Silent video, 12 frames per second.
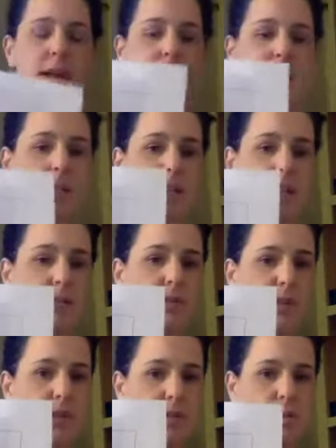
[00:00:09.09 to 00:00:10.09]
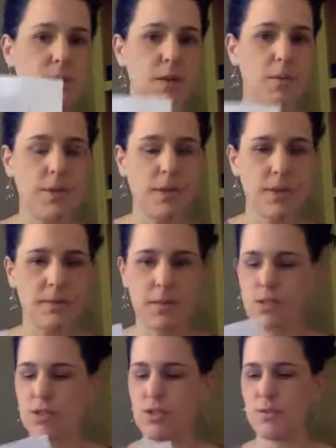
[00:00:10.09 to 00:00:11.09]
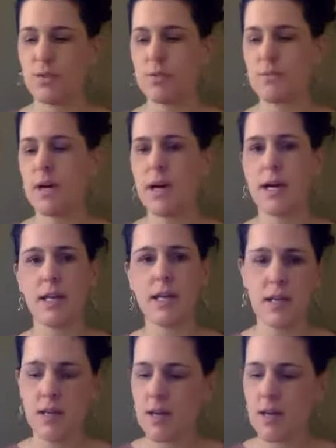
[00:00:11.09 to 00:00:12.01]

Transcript: and gave you this workbook. I'm going to show you mine.